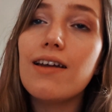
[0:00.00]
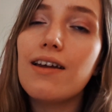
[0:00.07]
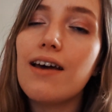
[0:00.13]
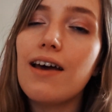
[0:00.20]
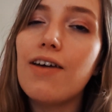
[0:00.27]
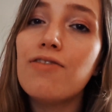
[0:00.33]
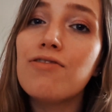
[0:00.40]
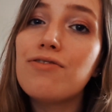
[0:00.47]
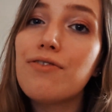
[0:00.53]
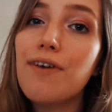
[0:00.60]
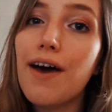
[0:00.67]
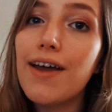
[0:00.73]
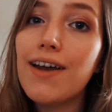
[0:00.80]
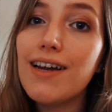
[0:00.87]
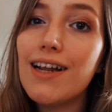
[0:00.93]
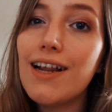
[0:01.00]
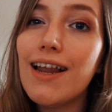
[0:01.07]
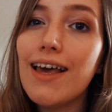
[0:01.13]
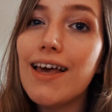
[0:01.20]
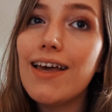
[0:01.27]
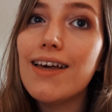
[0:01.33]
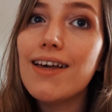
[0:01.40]
and I have
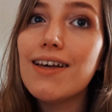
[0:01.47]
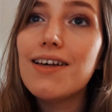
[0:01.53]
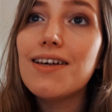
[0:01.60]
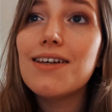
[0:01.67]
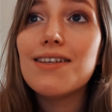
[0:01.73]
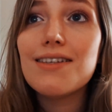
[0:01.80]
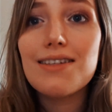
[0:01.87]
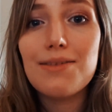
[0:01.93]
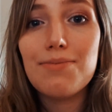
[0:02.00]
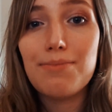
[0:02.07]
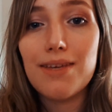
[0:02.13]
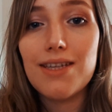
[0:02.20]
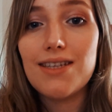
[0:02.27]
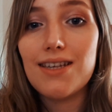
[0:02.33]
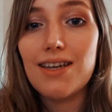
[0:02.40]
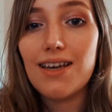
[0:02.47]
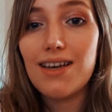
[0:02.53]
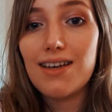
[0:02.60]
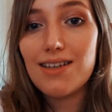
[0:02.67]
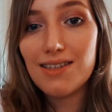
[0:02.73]
finally submitted it,